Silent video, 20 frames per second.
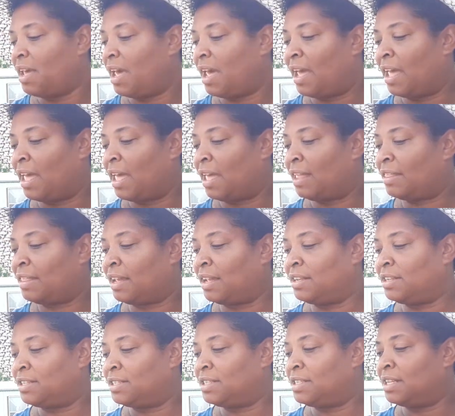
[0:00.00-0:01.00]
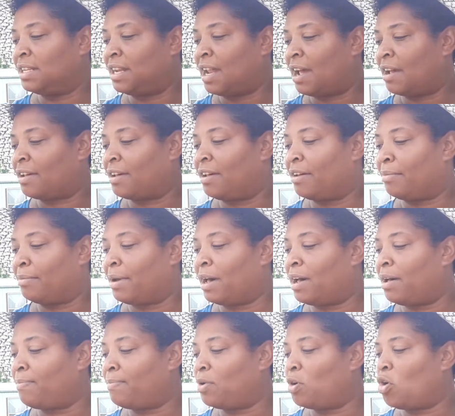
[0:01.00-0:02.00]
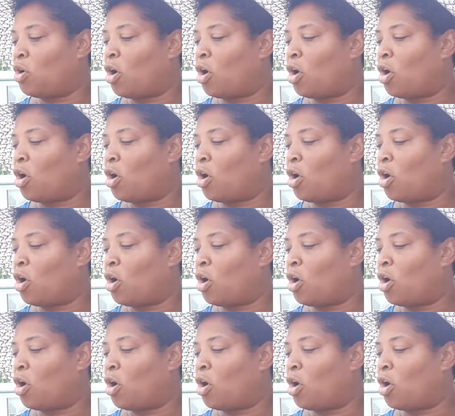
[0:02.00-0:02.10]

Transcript: and they just did not come up,